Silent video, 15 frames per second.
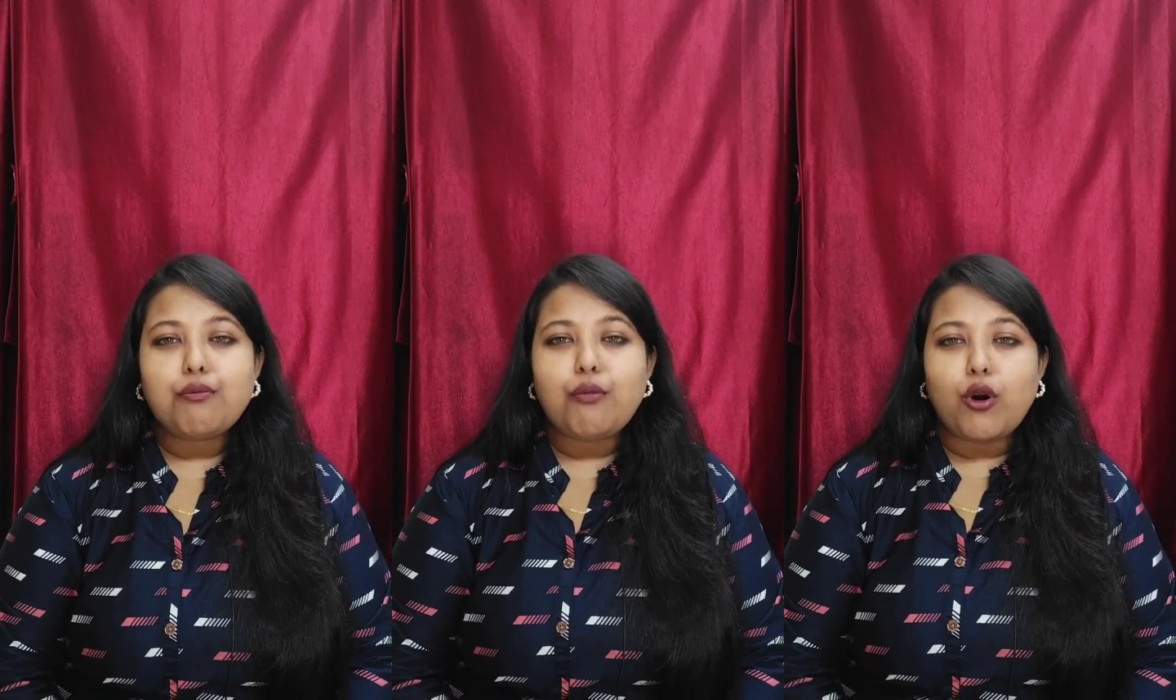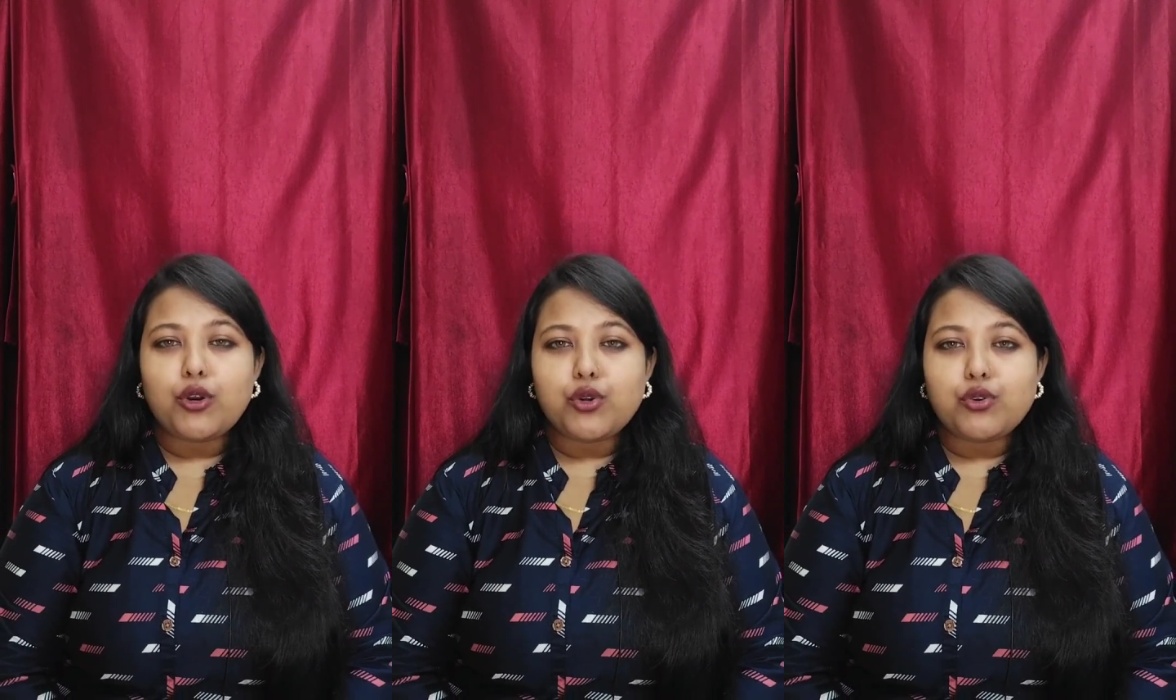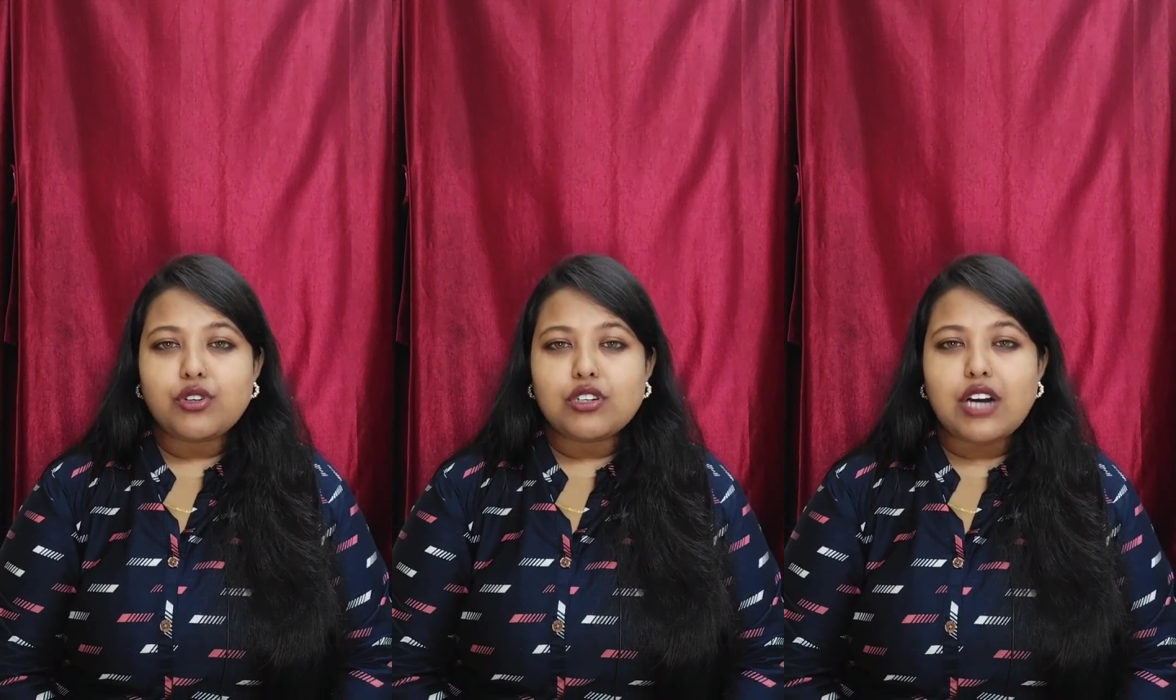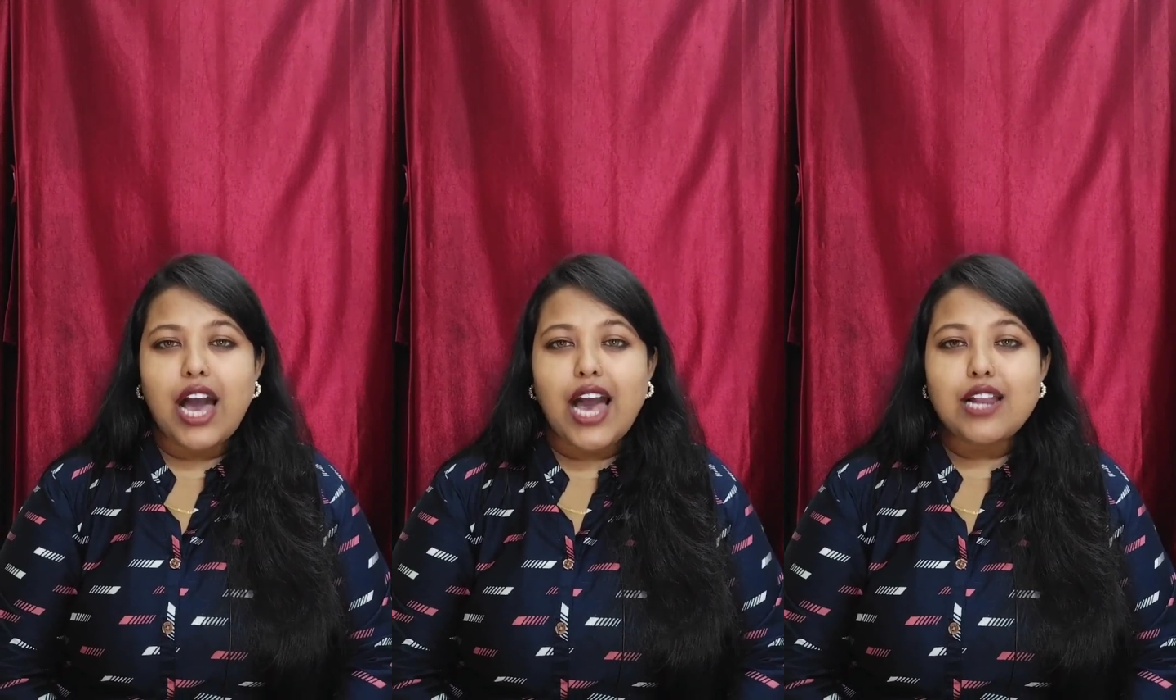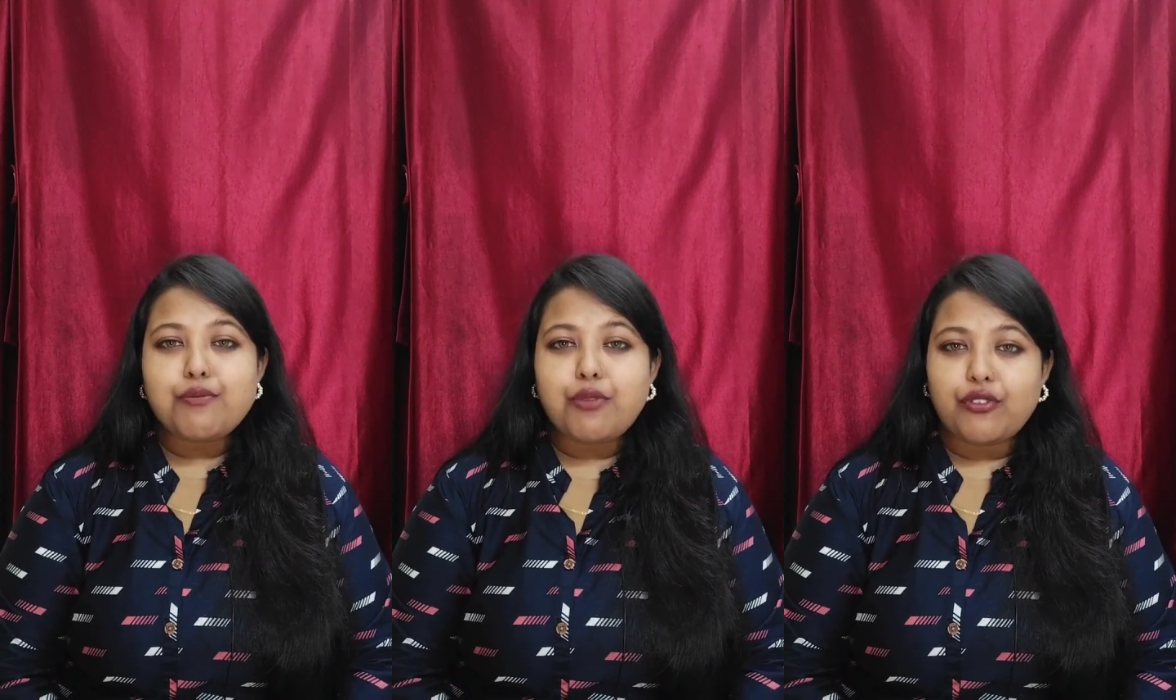modular
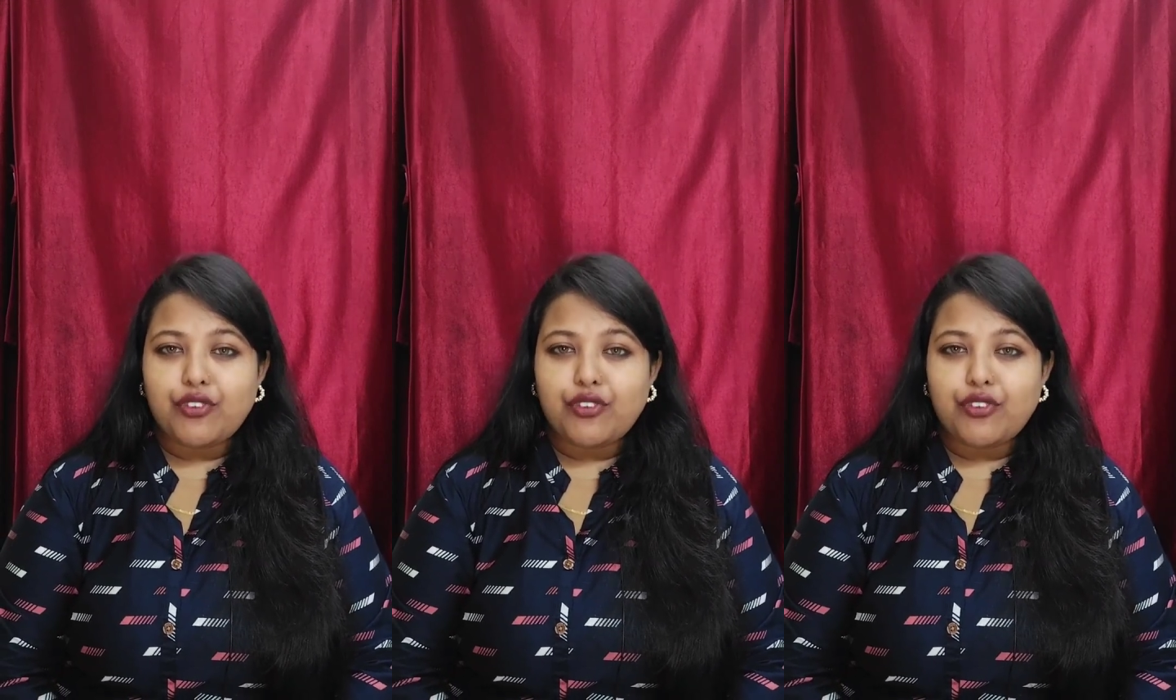and